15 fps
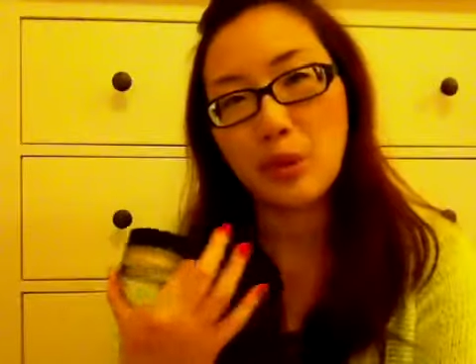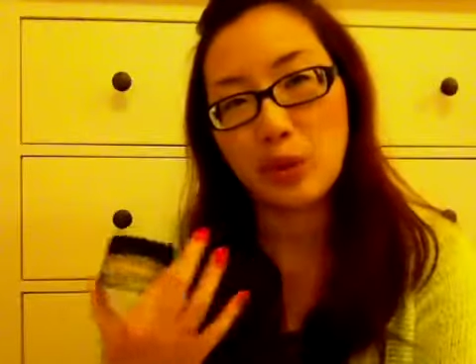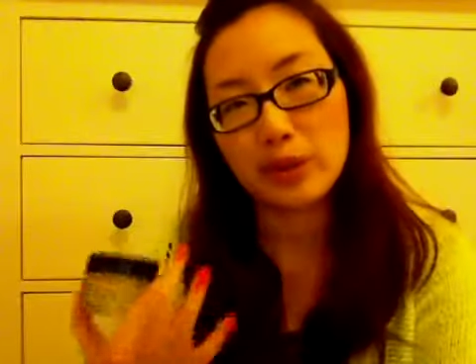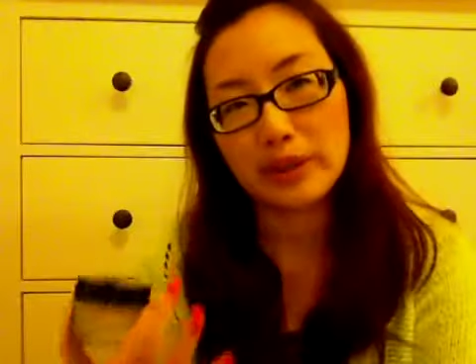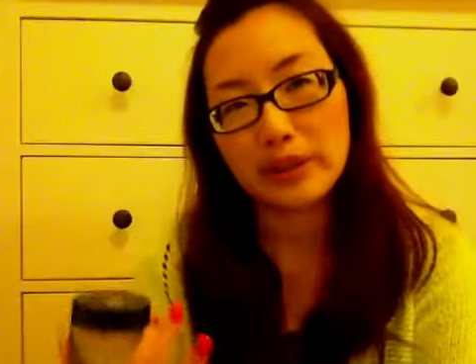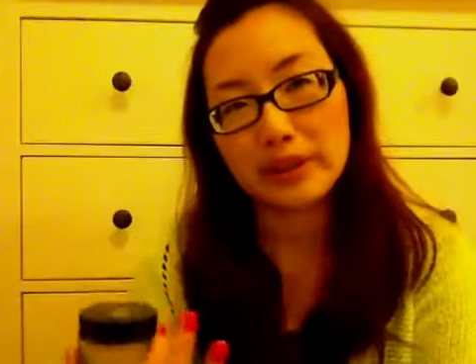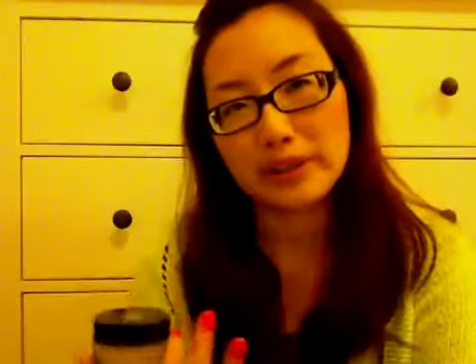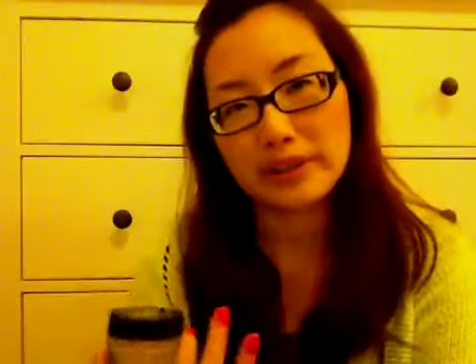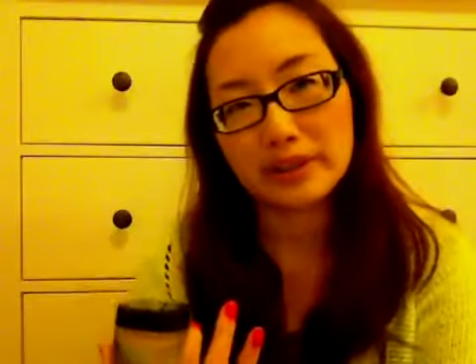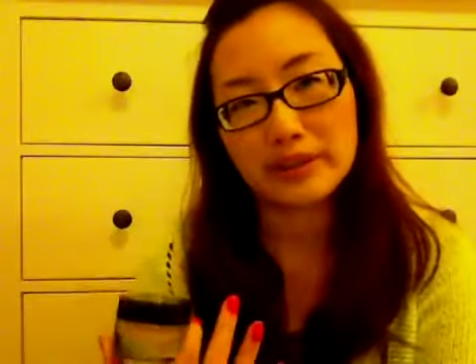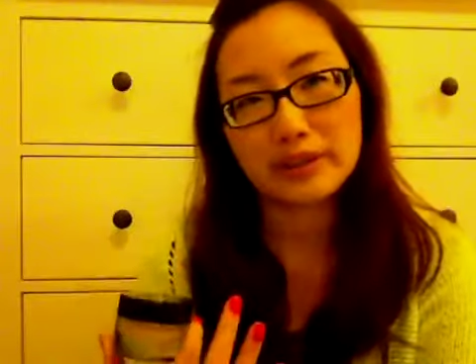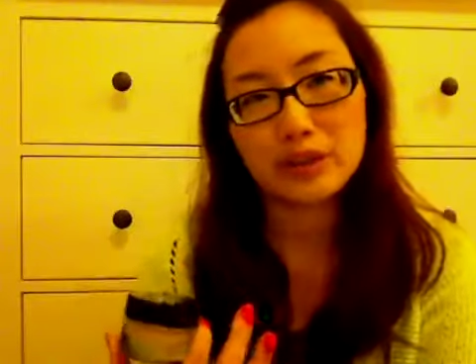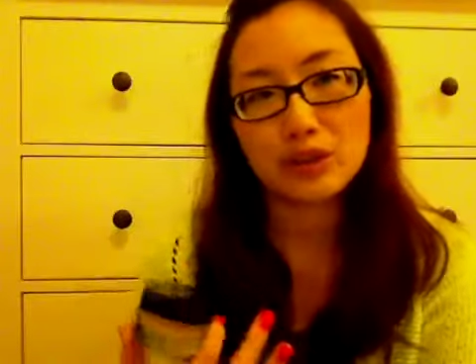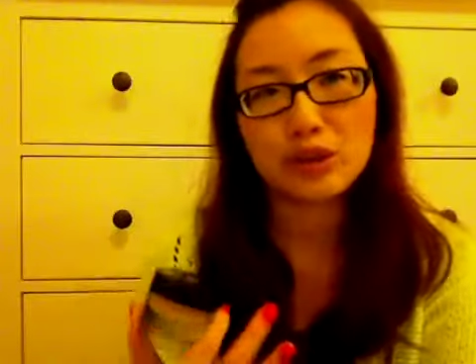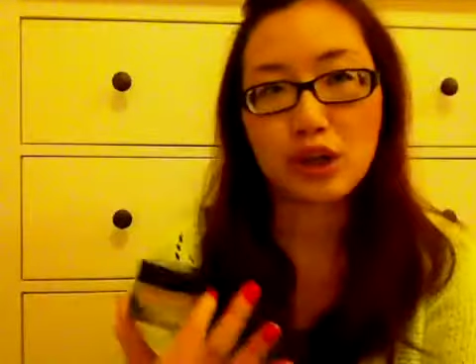
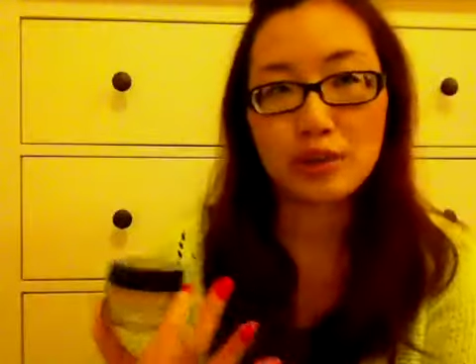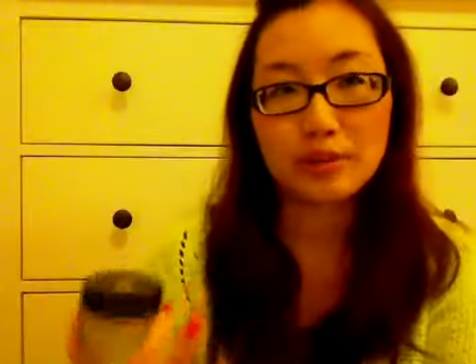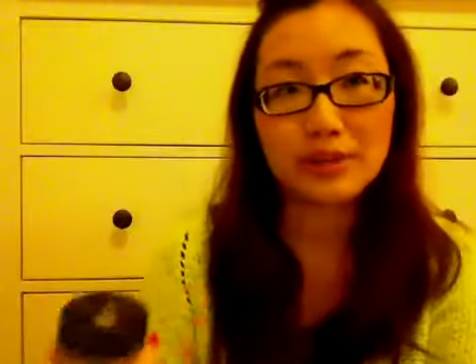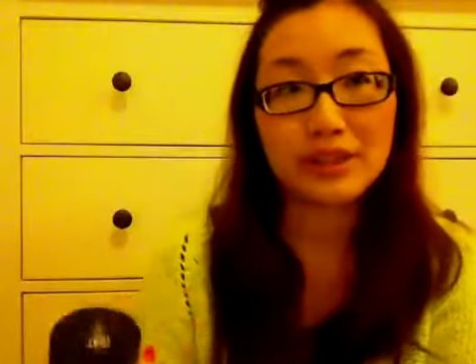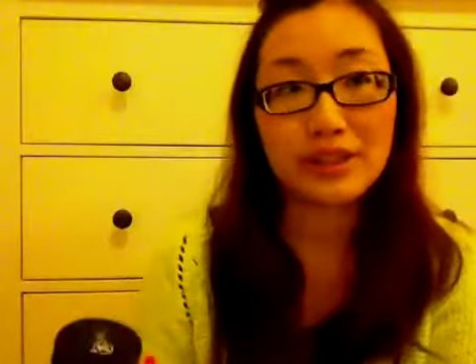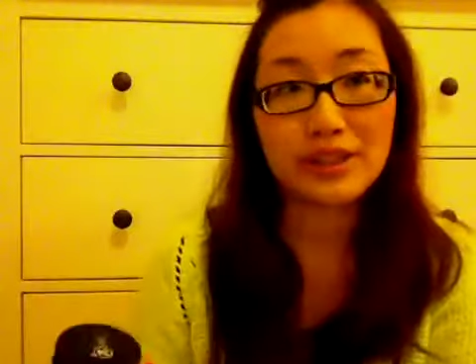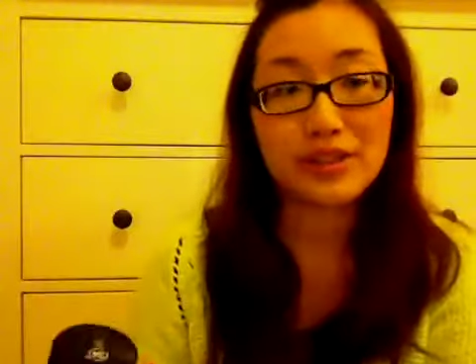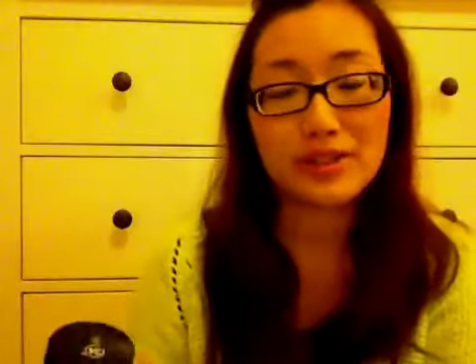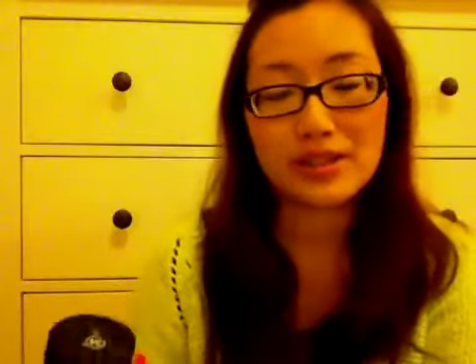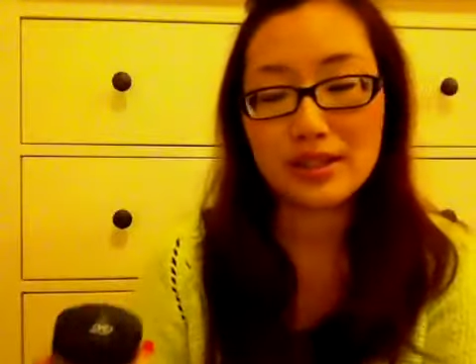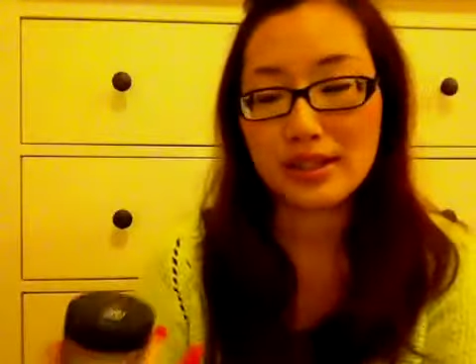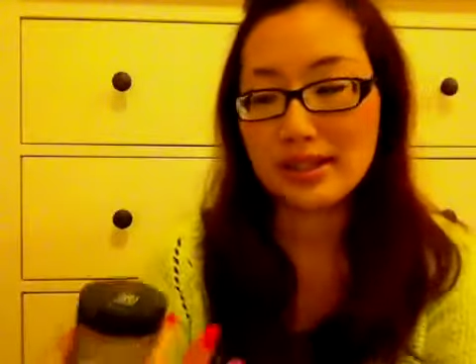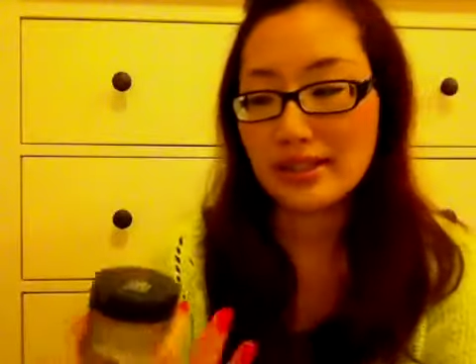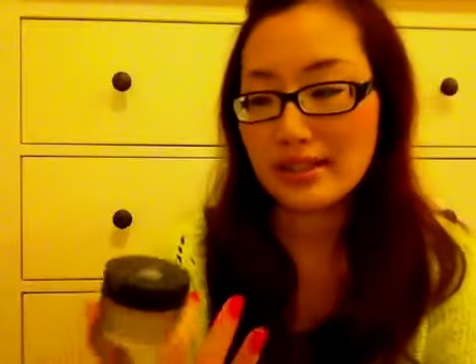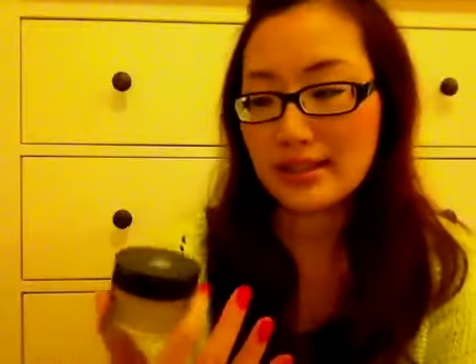oilier to combination
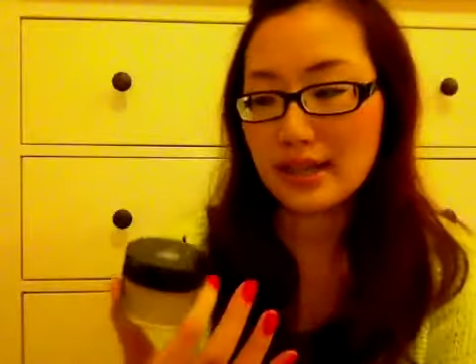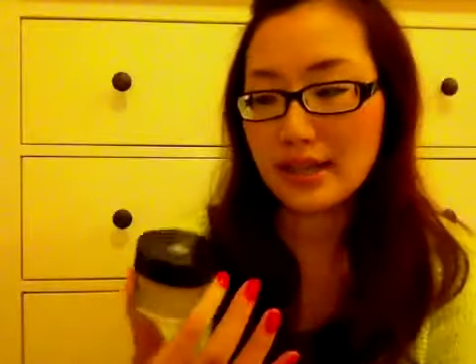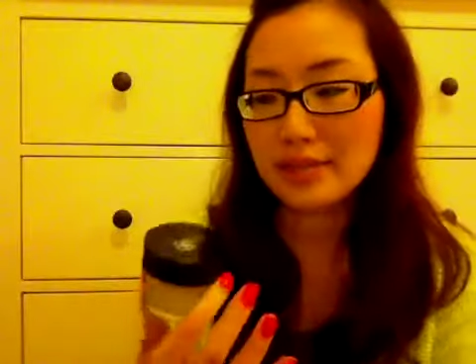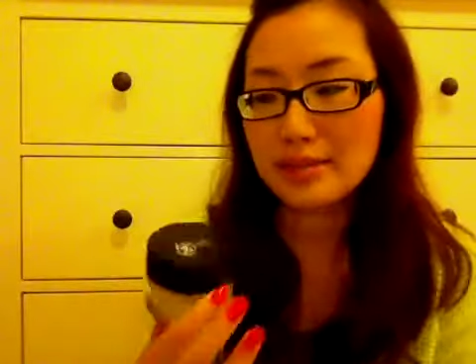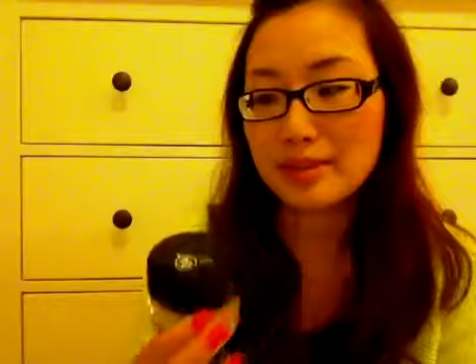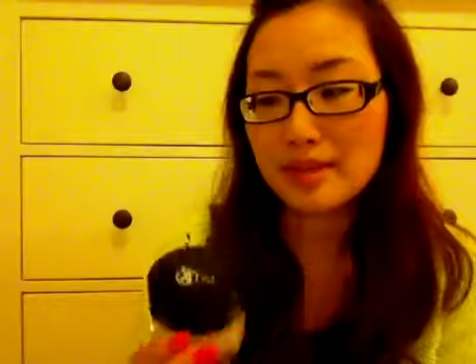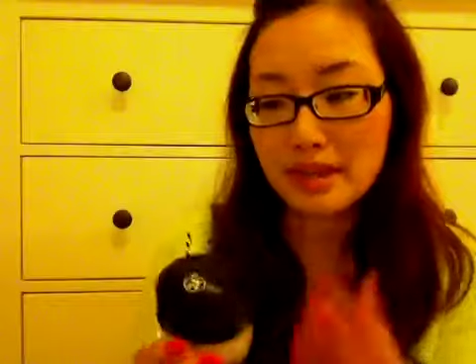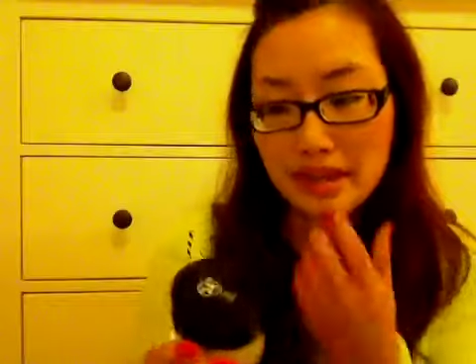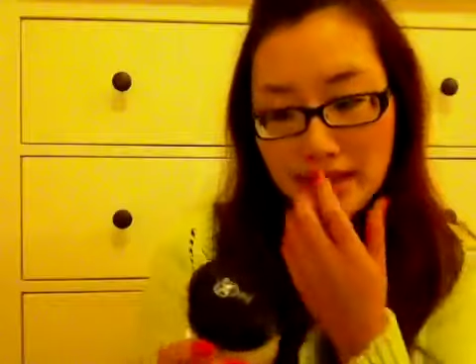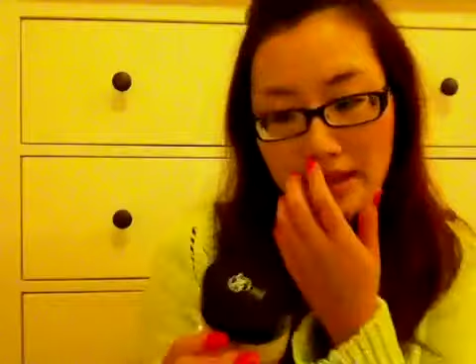skin types.